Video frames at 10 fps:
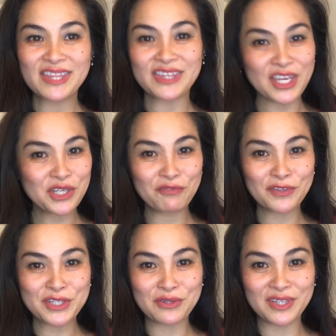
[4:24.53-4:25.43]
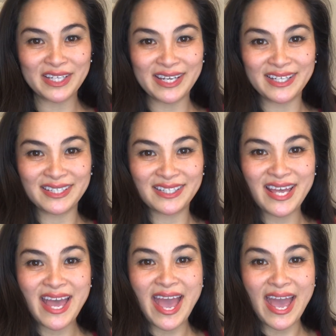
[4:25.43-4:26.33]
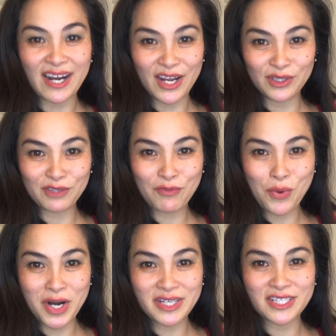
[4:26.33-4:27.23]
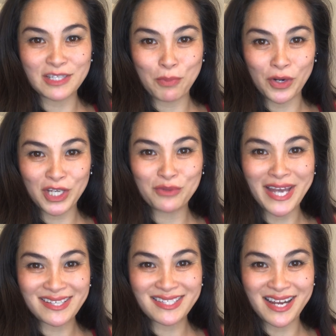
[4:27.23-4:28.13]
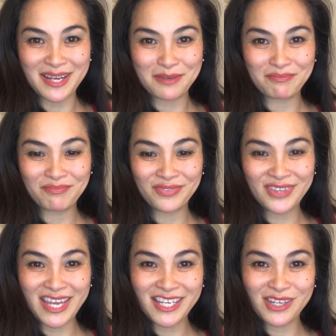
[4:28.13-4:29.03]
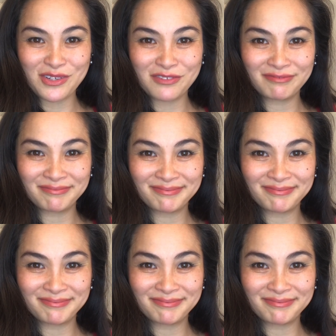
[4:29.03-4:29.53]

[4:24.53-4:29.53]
Thank you for tuning in, and I look forward to supporting you next time. Thank you.